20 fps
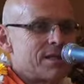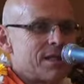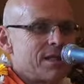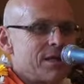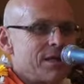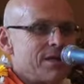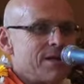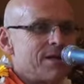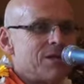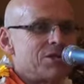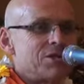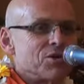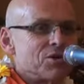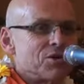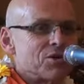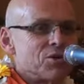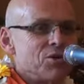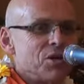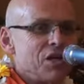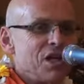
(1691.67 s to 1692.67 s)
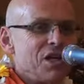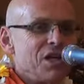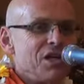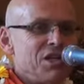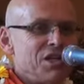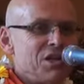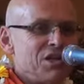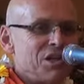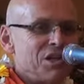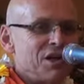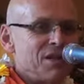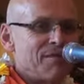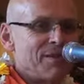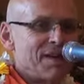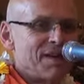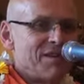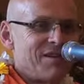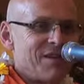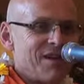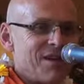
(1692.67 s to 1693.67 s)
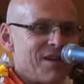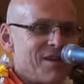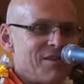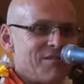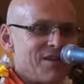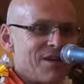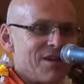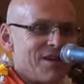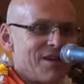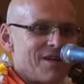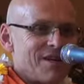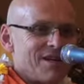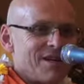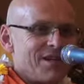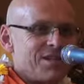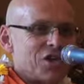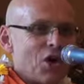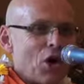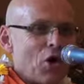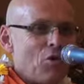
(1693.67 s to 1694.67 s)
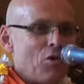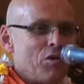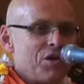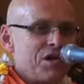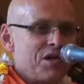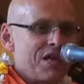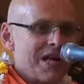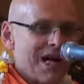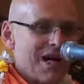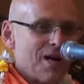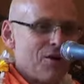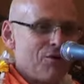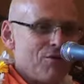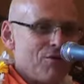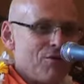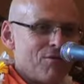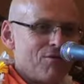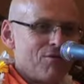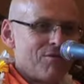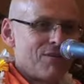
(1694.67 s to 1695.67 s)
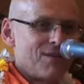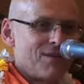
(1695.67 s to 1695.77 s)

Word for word: uh, he's also in India, and there is a holy cow.